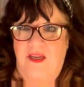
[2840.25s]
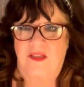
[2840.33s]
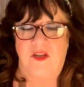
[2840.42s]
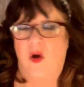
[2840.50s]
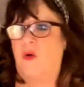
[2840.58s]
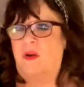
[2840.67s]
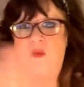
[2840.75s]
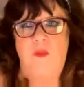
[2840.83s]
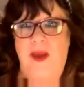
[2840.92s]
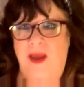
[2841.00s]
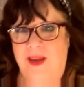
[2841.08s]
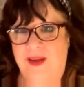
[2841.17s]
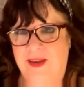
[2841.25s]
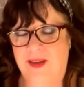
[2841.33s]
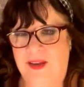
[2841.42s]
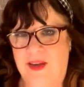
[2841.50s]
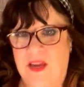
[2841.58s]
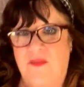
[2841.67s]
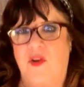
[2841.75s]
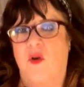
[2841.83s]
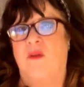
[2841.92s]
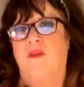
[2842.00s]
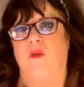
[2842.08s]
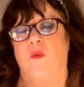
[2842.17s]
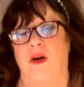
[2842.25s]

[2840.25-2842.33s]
It's the only way. If you go over it